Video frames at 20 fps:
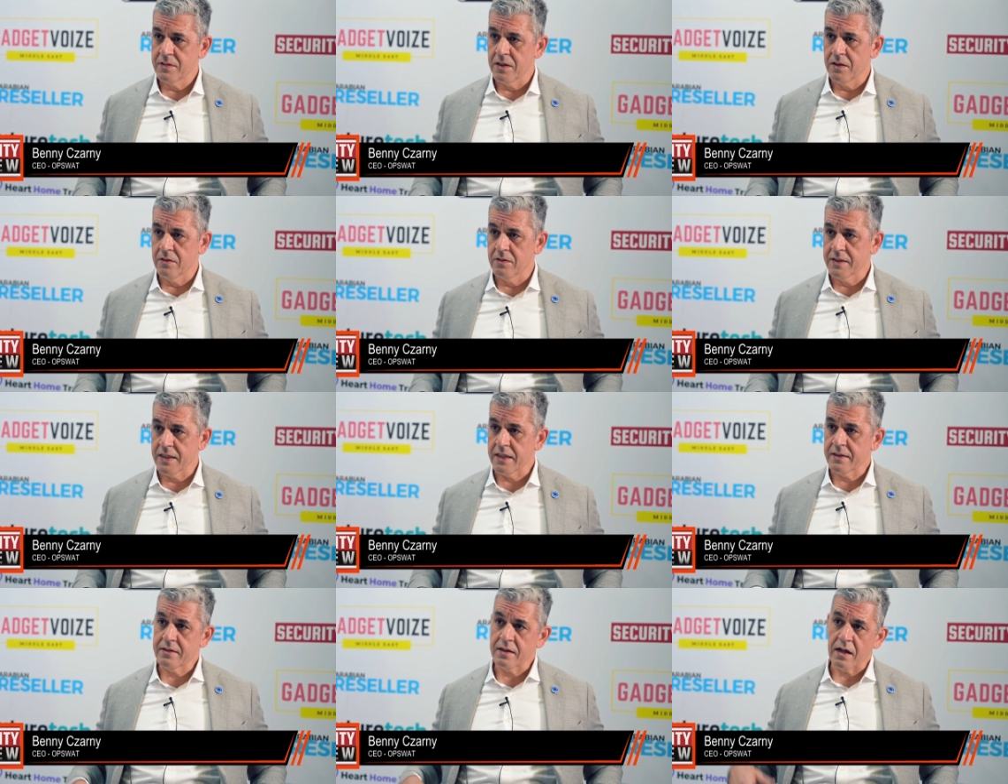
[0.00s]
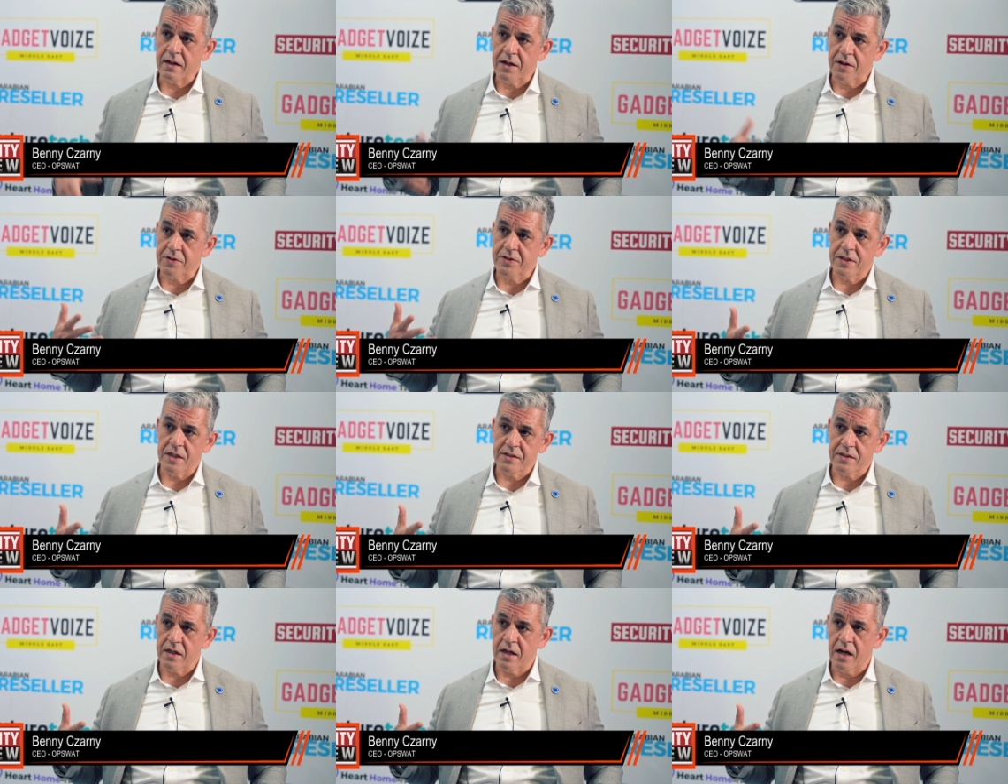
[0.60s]
You know, the attacker
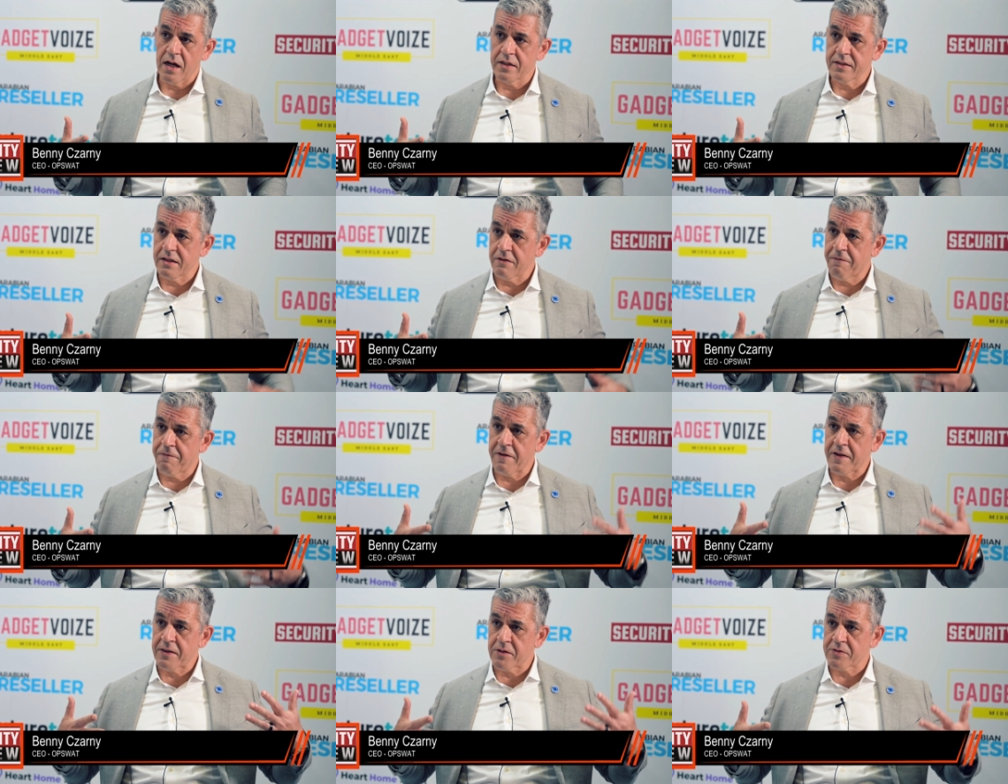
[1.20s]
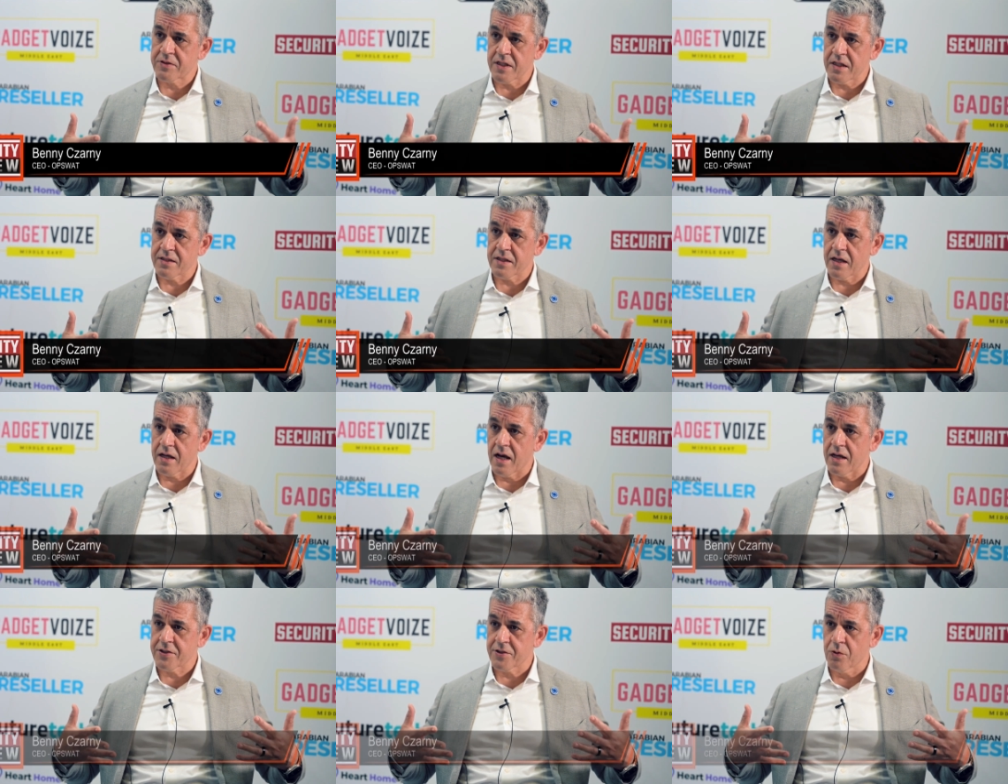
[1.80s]
says AI, defender says
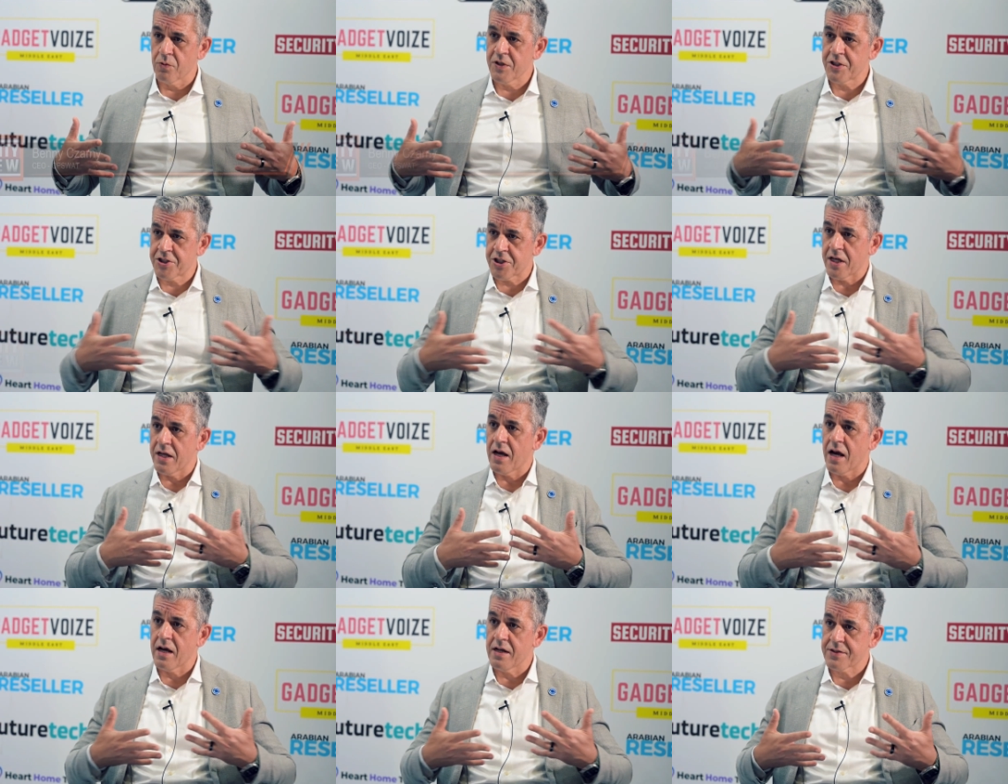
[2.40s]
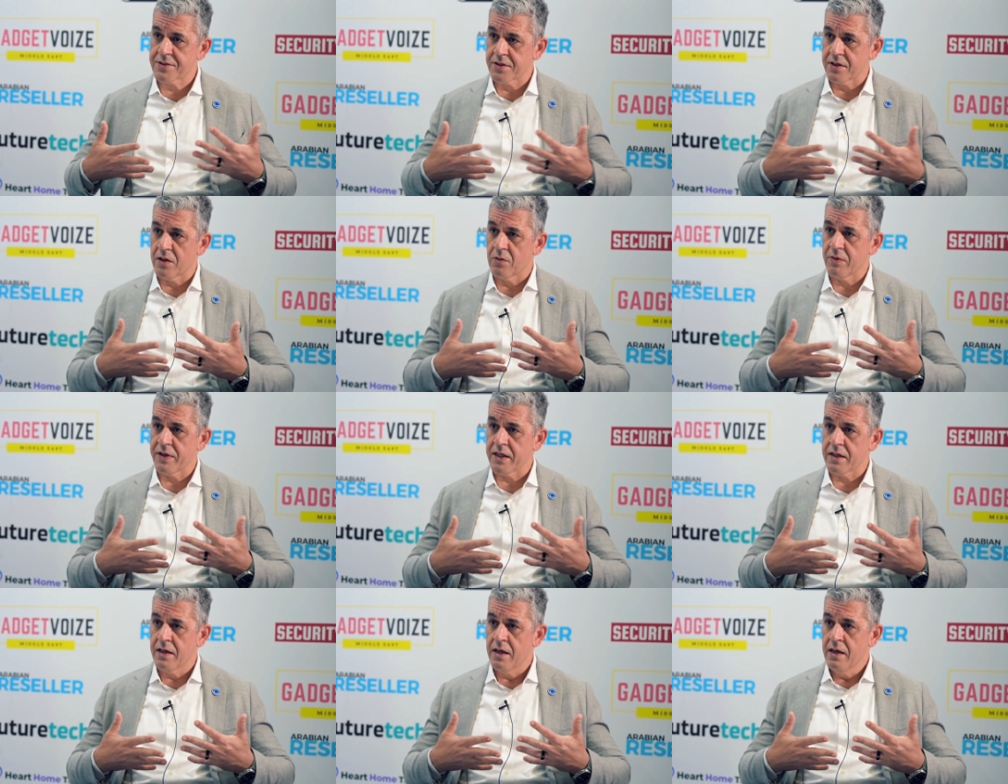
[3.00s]
AI. So which AI is going to
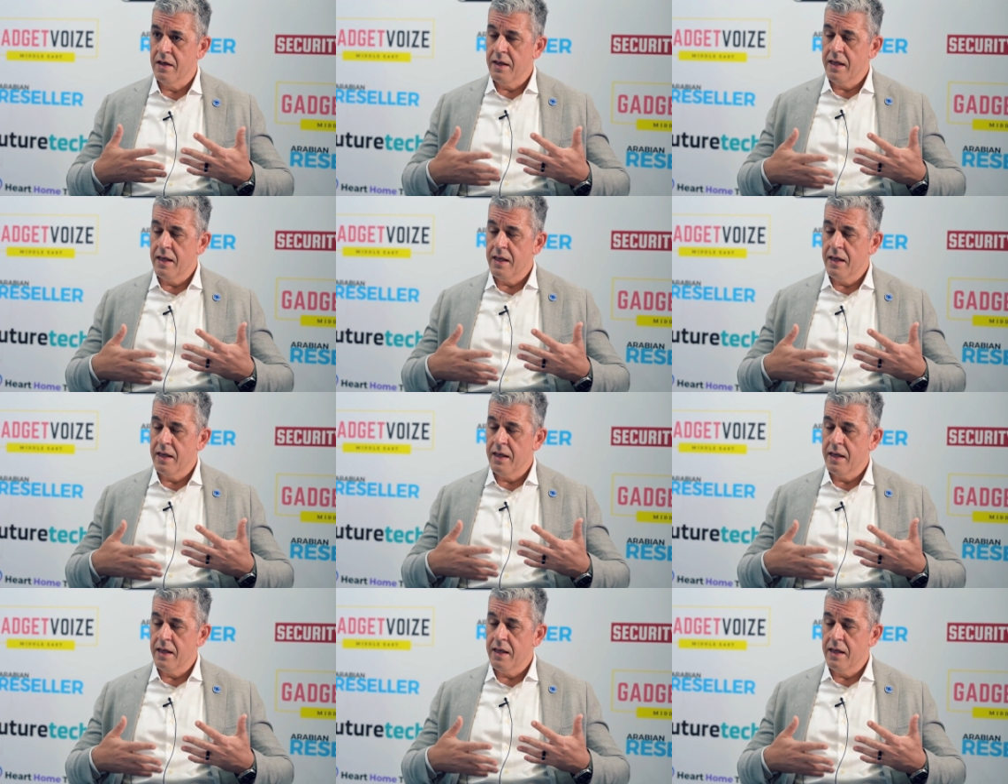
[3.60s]
win?